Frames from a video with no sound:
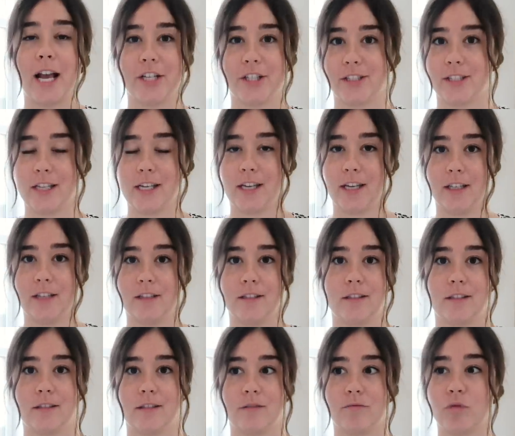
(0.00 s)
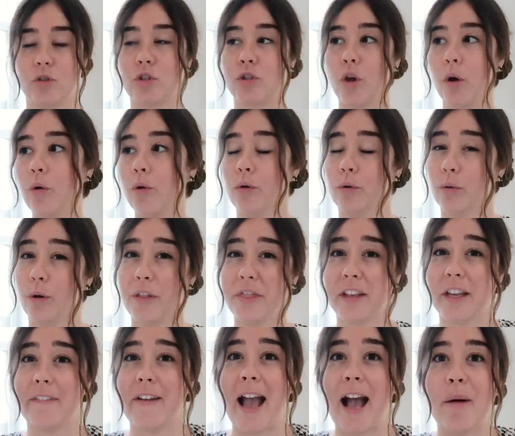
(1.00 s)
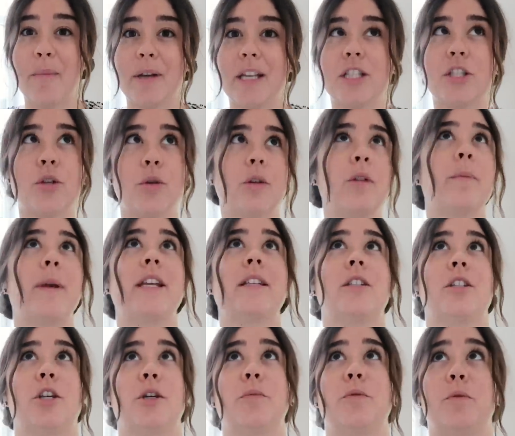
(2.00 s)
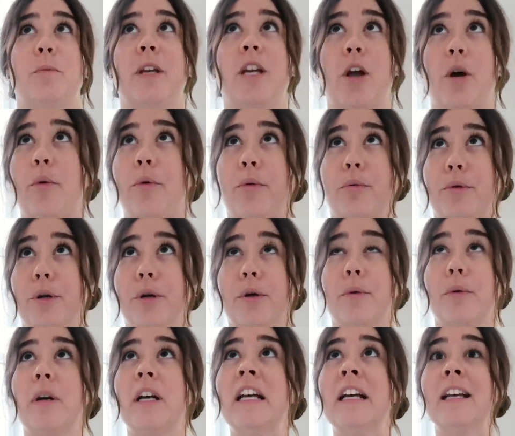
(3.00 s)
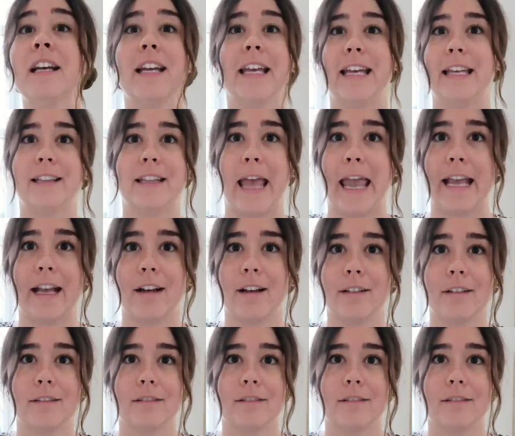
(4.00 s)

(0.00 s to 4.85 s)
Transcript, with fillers: I just think is so cool. Think of how many toothpaste tubes we go through in like